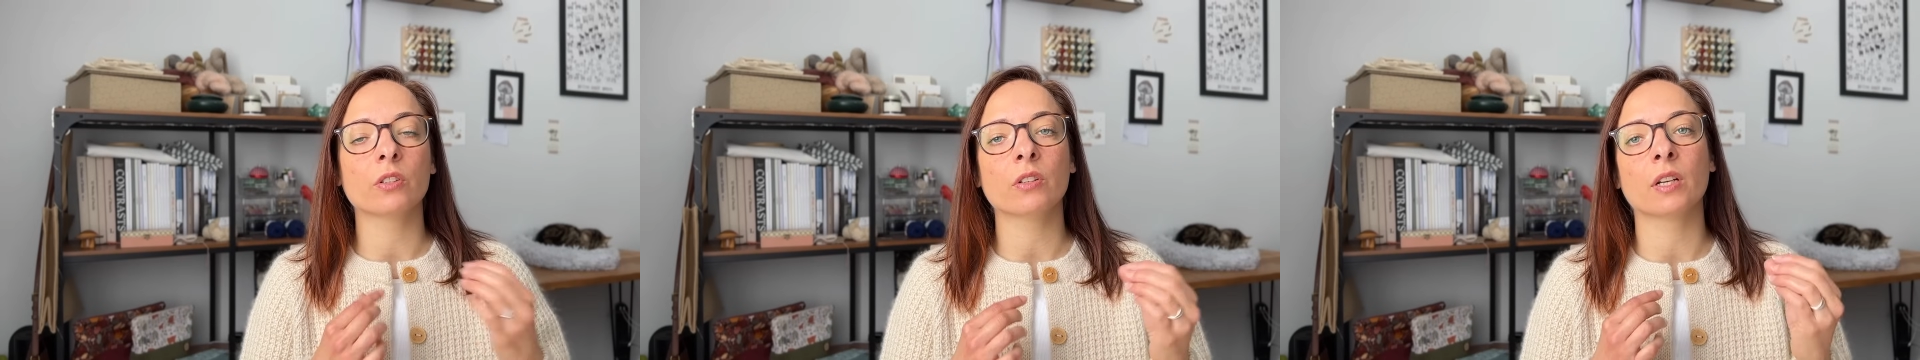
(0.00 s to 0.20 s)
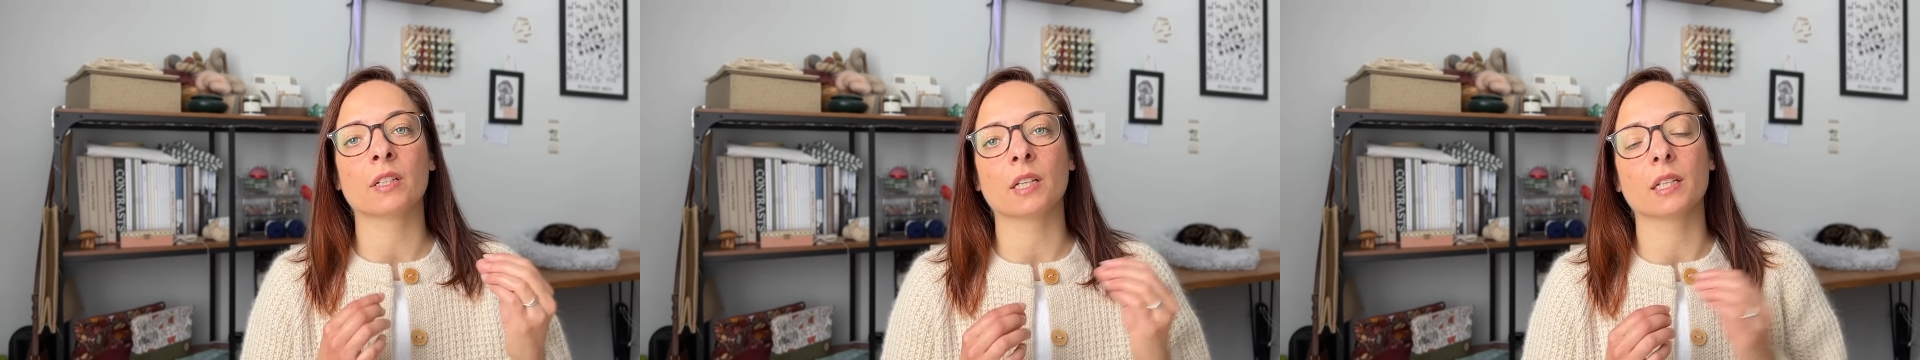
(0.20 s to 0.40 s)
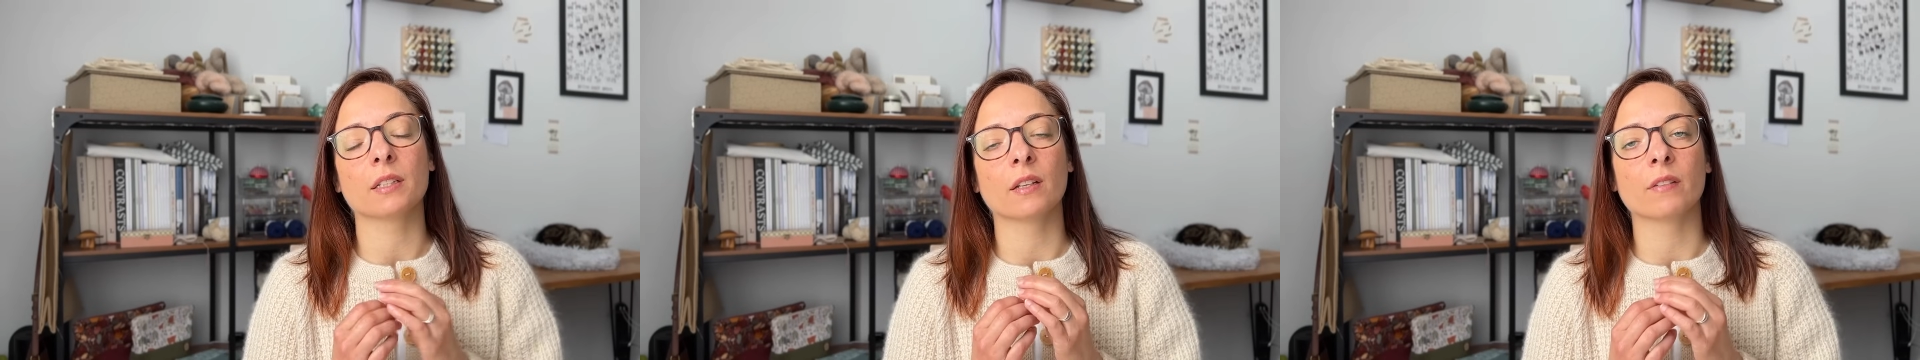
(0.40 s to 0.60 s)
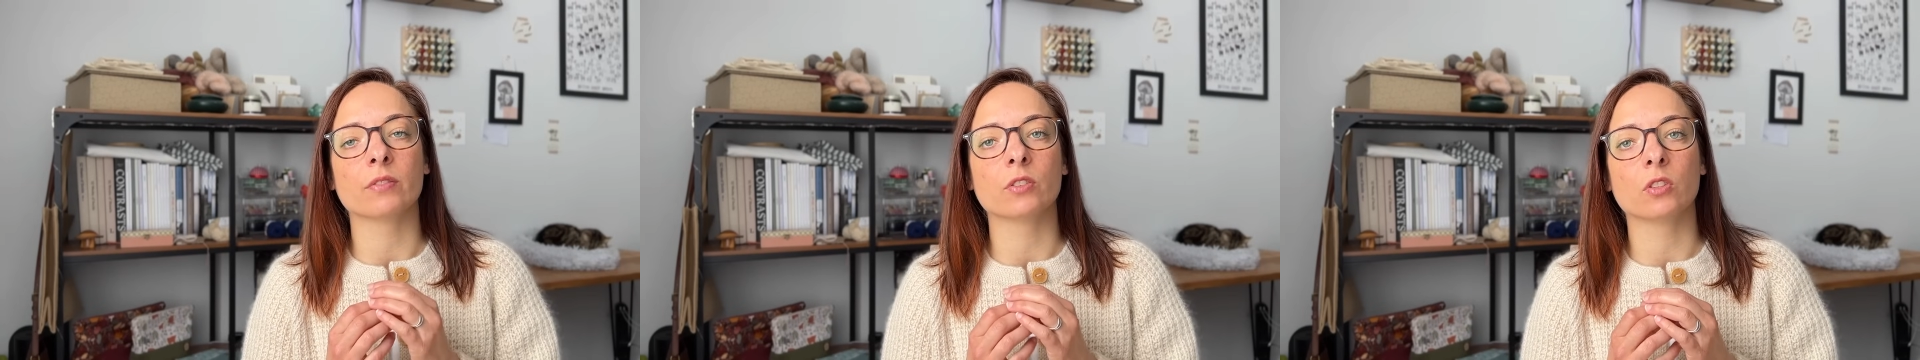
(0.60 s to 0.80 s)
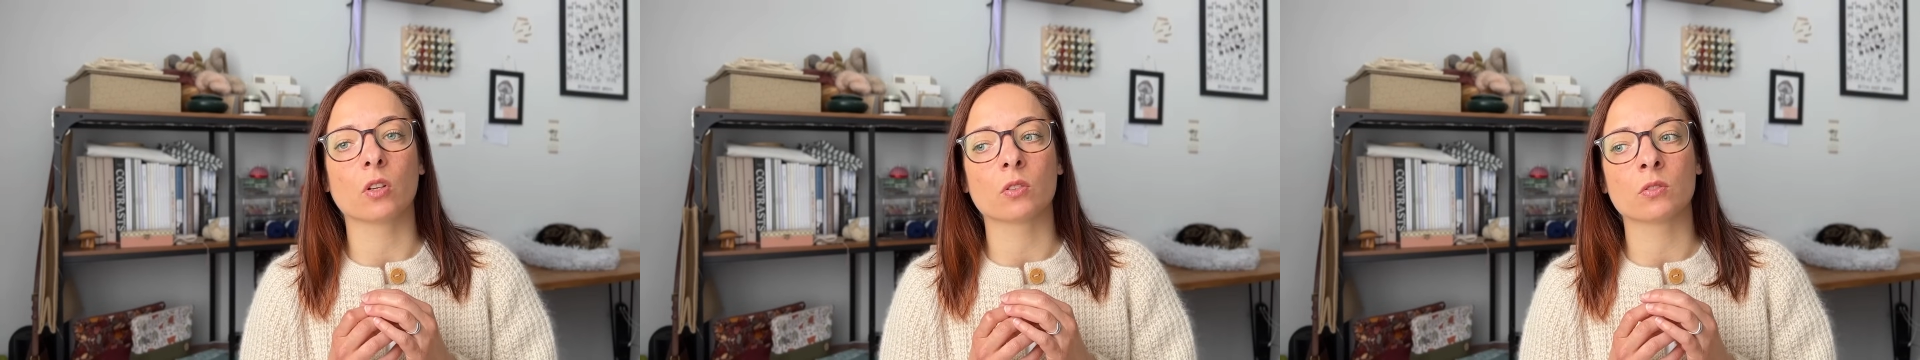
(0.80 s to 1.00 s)
and I'd
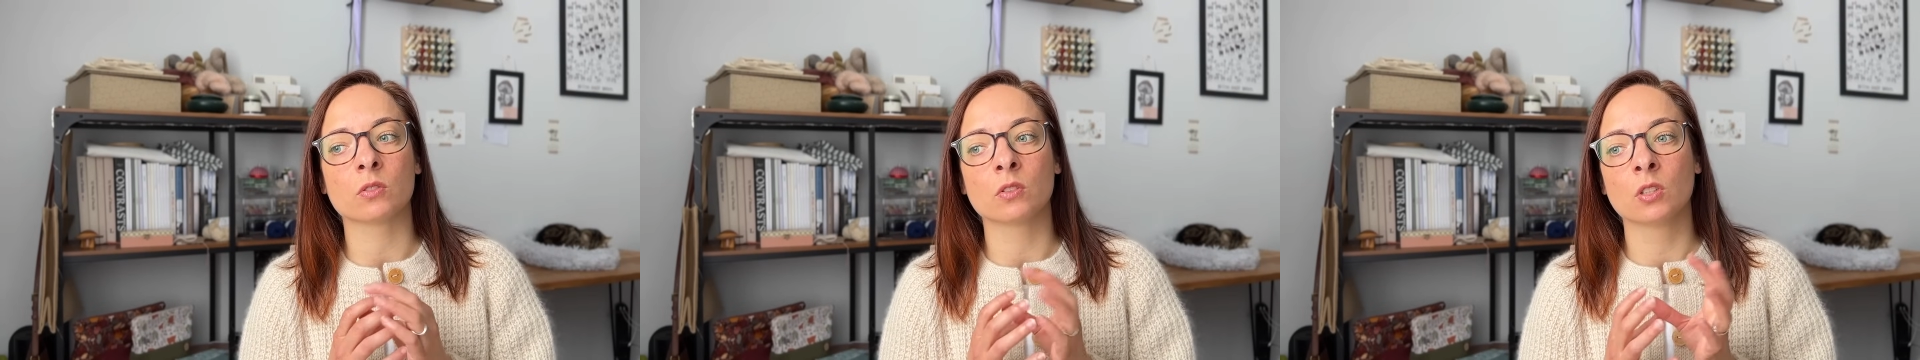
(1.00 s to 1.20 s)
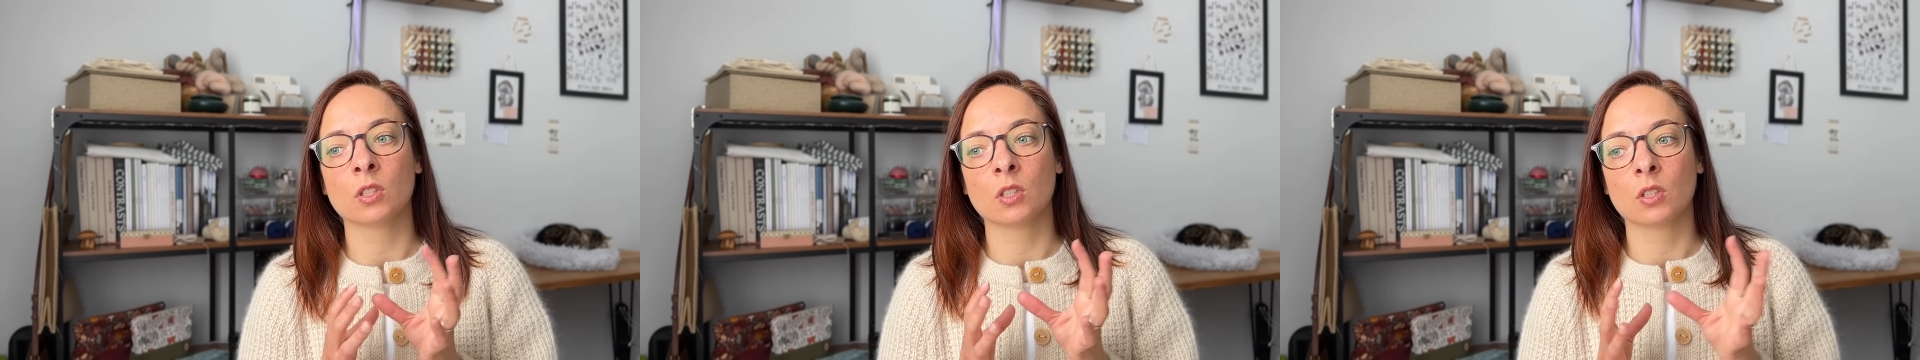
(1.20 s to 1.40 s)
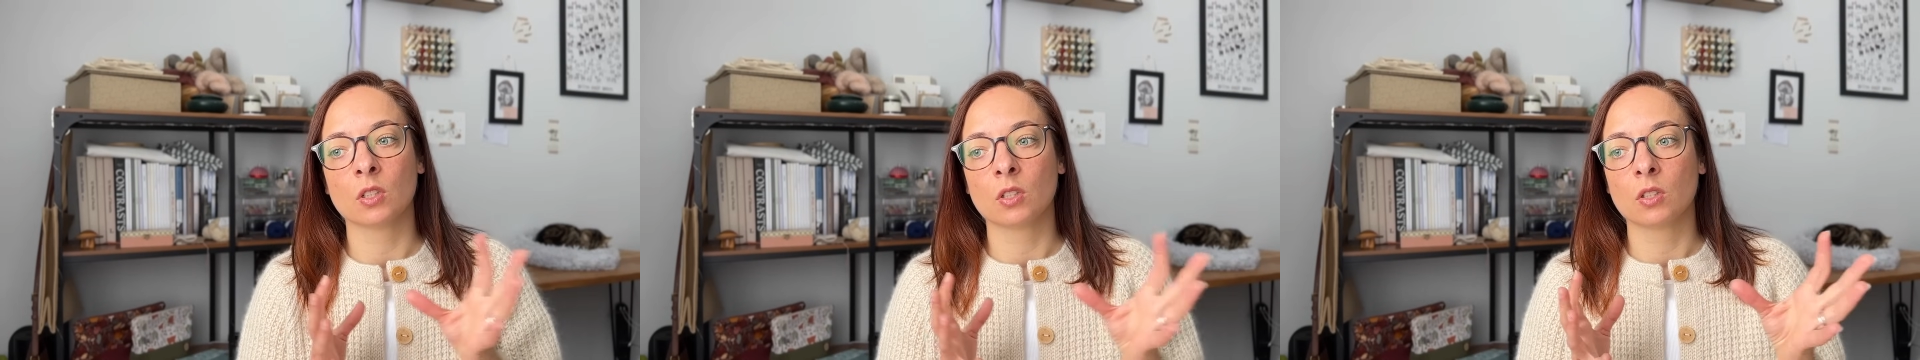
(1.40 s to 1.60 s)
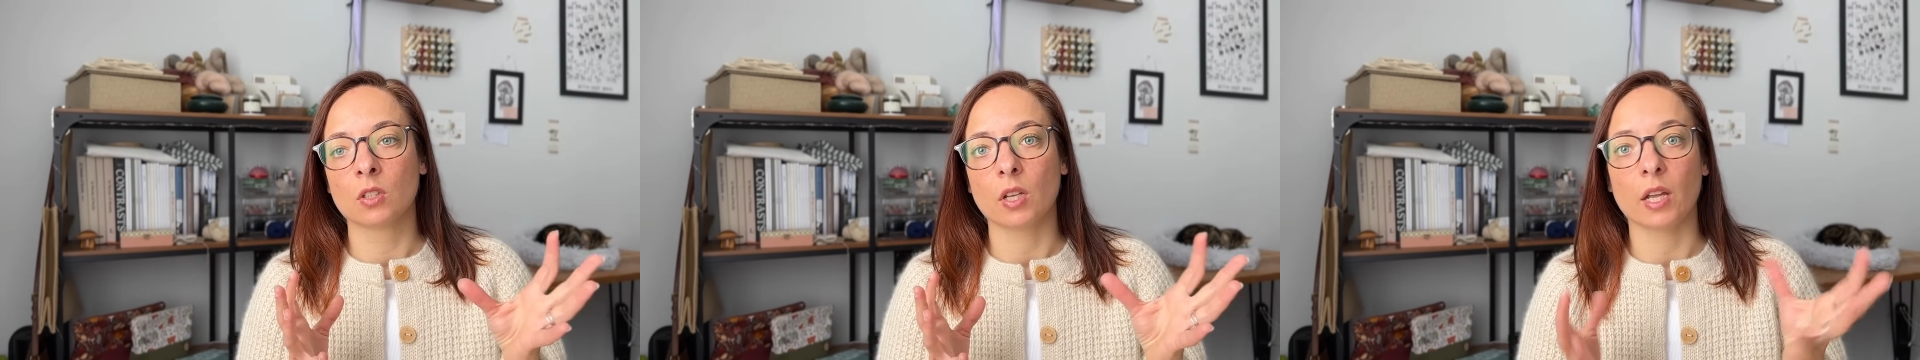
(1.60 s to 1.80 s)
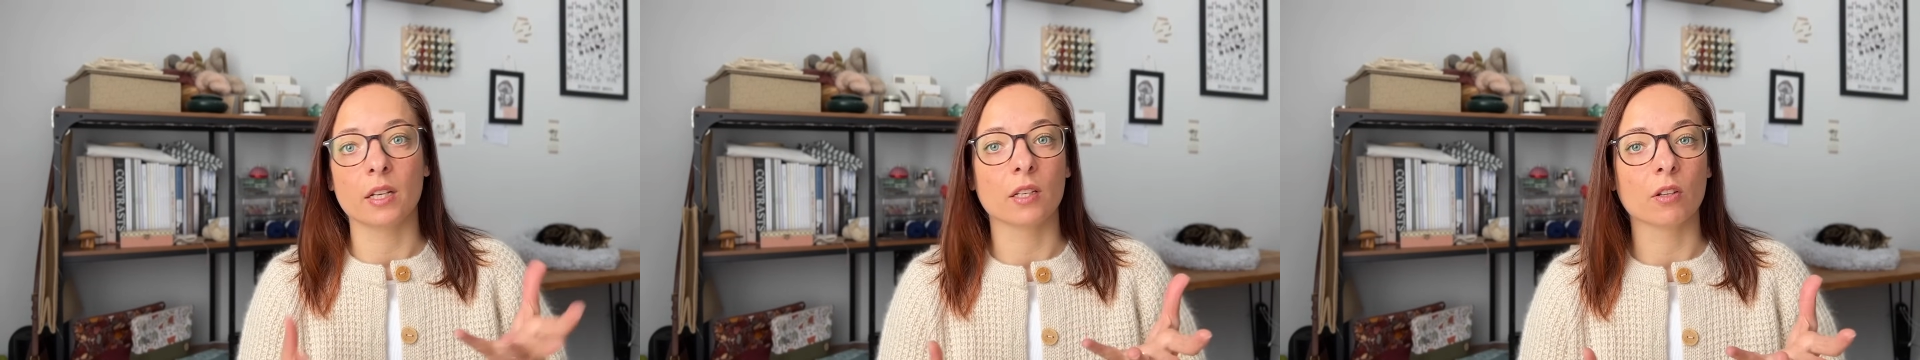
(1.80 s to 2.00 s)
never done
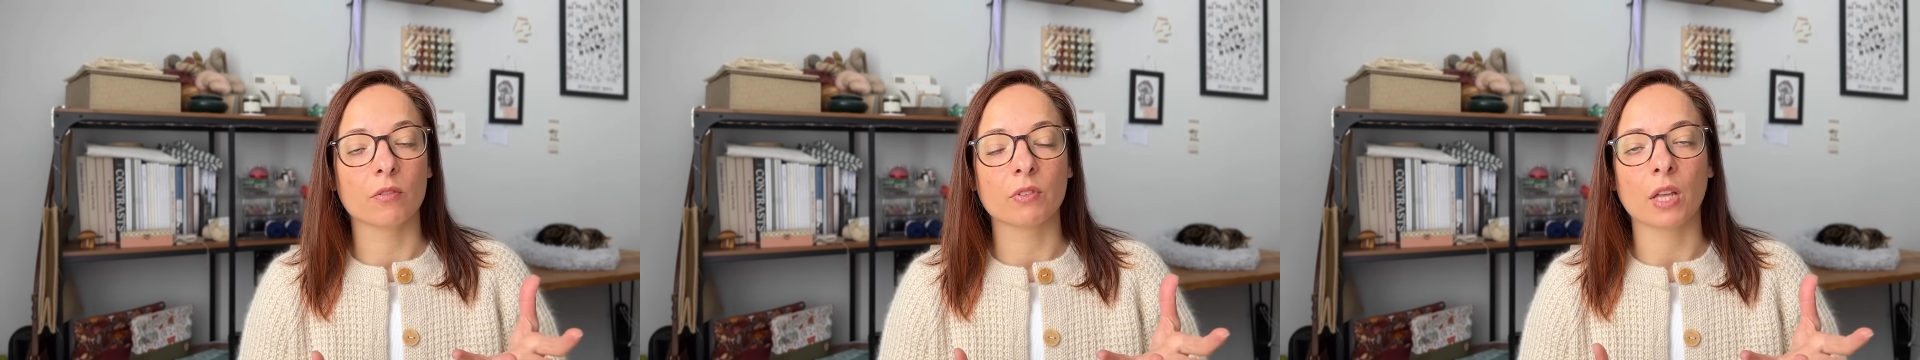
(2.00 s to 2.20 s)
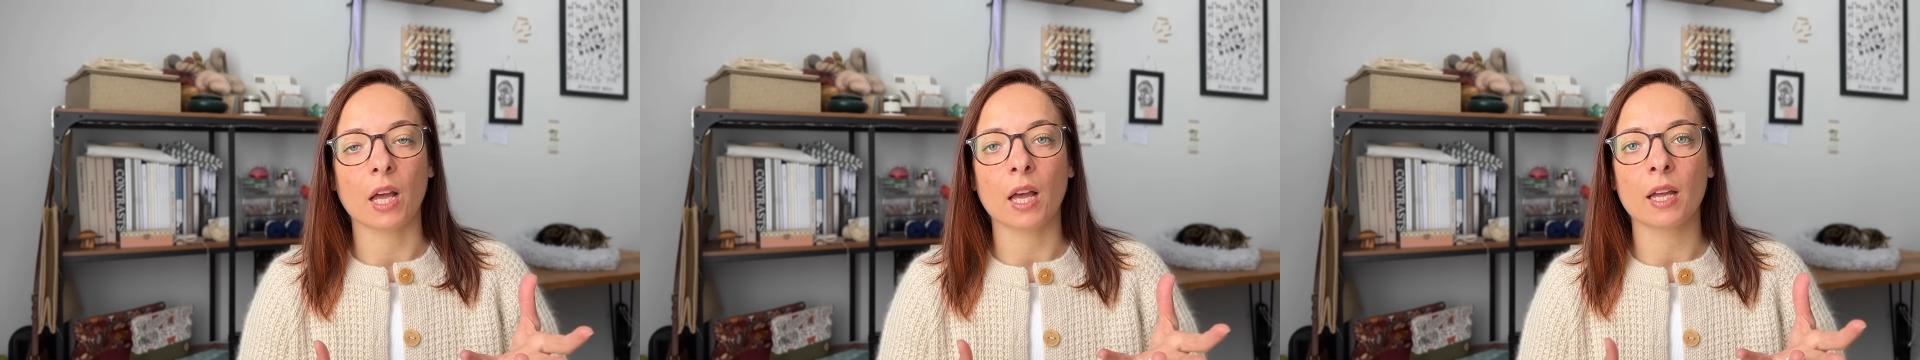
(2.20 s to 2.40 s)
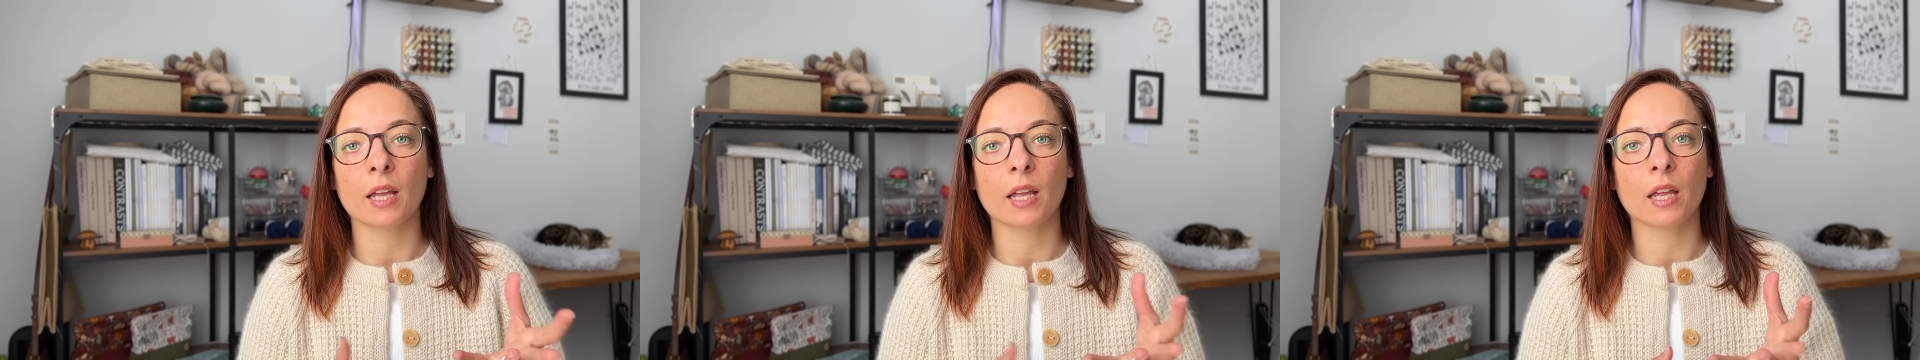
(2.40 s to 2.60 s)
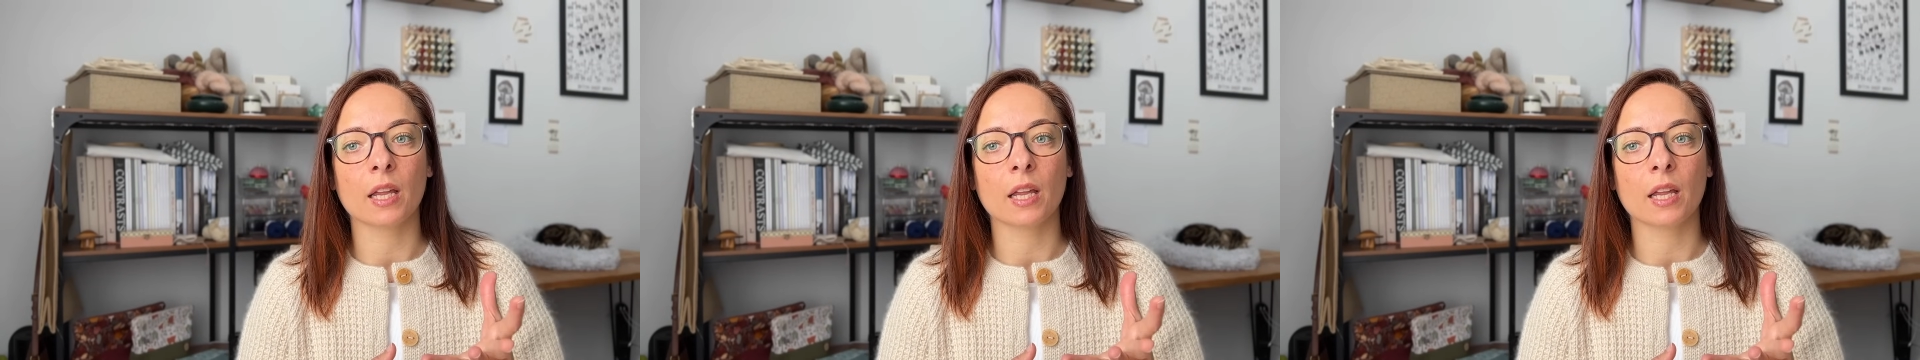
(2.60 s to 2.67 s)
any of that.